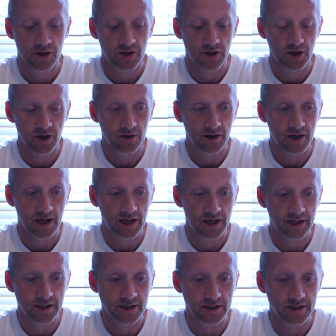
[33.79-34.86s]
There
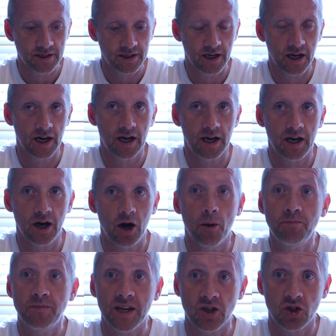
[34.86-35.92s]
is uh,
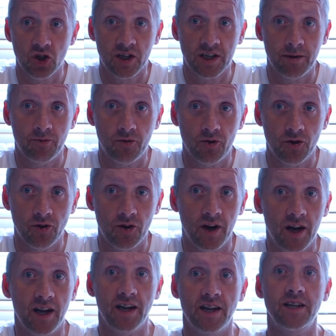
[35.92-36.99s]
update just came through there.
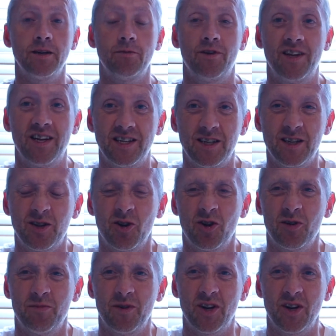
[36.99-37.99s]
I need to see what it is. It's to be